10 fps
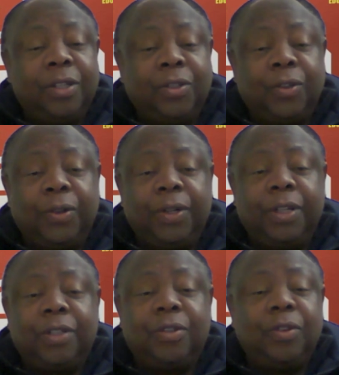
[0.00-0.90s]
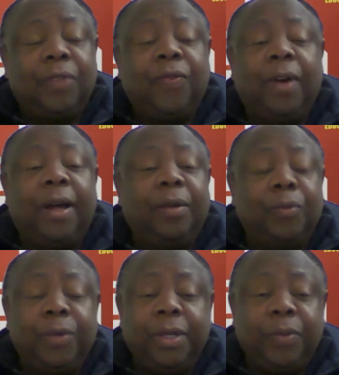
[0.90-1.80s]
So it's not far.
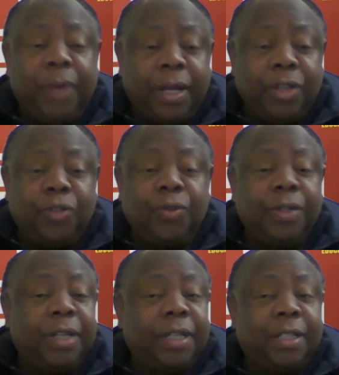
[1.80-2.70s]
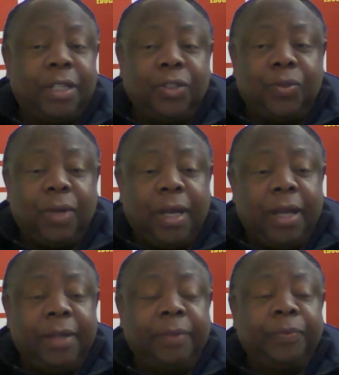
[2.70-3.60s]
We are in June, next is
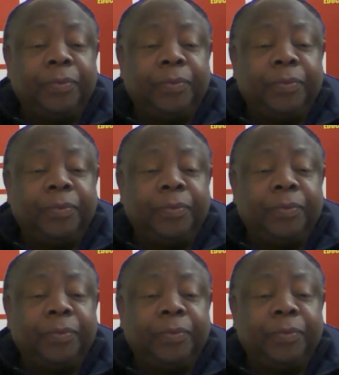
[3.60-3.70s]
July.